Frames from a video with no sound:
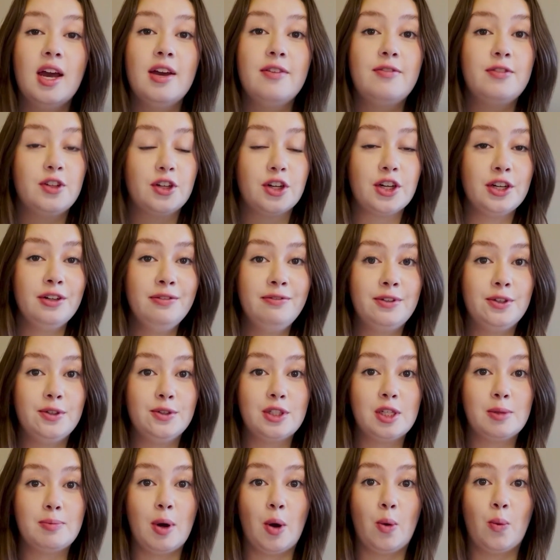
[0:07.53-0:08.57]
If you're
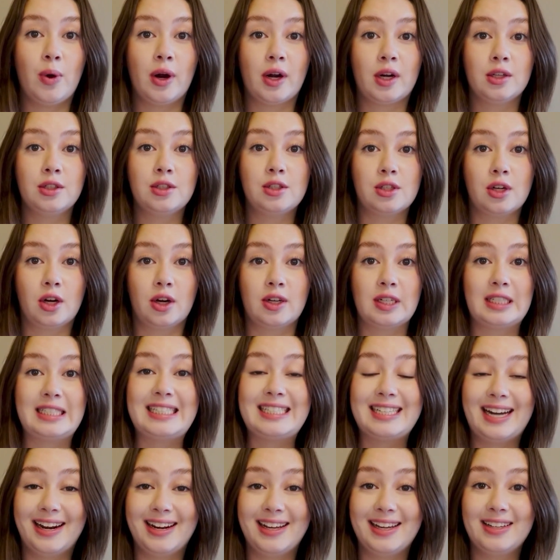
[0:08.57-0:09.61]
confused about where to start
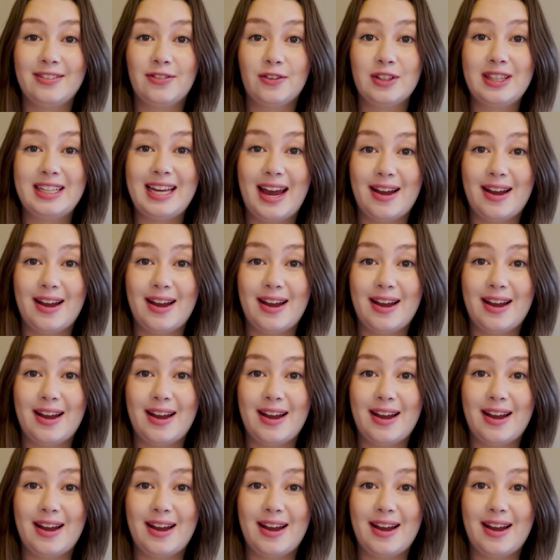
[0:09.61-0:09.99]
studying for the